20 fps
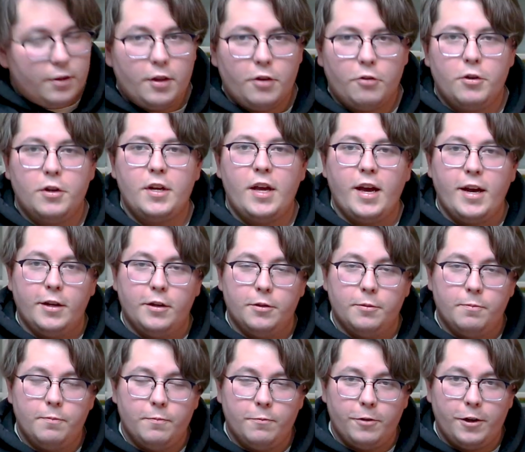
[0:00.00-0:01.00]
They're in hell,
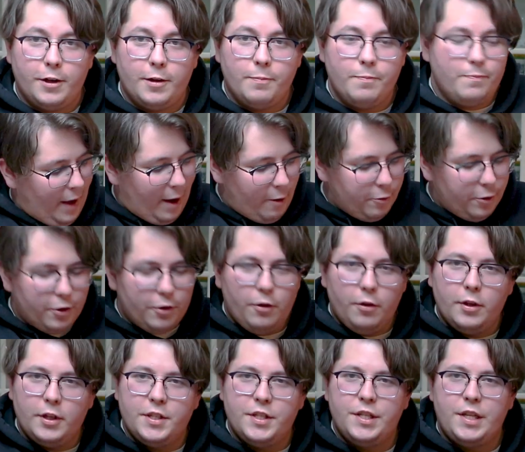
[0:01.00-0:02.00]
right? Power
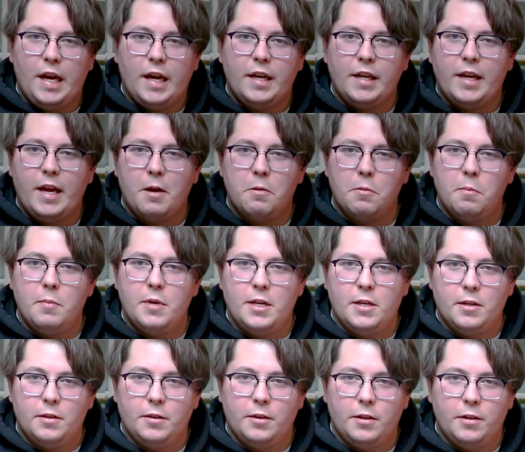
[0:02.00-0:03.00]
Girl gets taken down
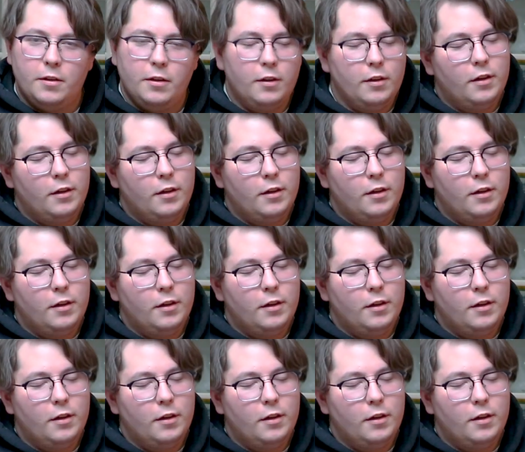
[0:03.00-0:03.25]
immediately.